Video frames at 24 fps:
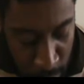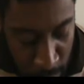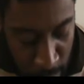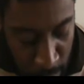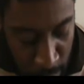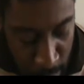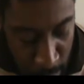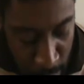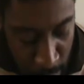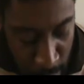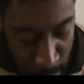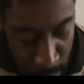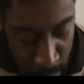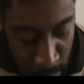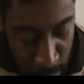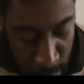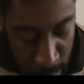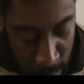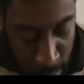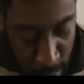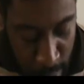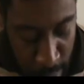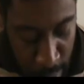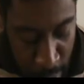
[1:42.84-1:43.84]
and he
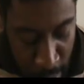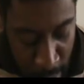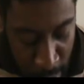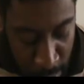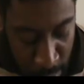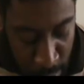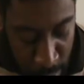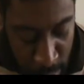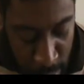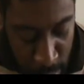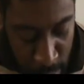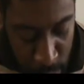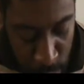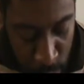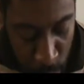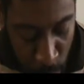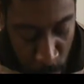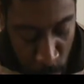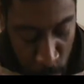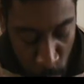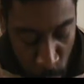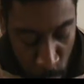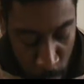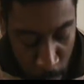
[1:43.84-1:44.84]
that have it
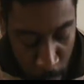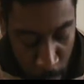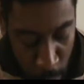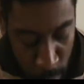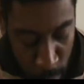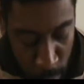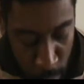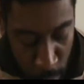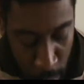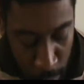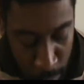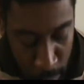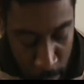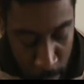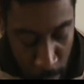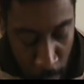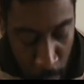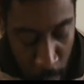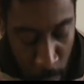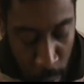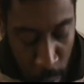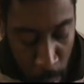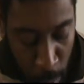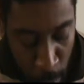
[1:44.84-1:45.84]
shall pour out
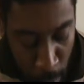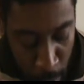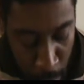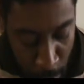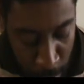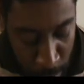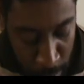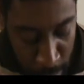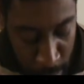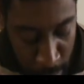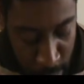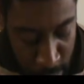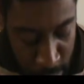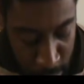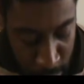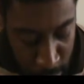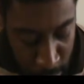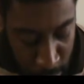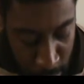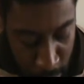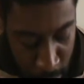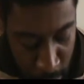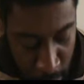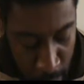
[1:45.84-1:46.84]

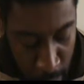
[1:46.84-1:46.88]
abomination.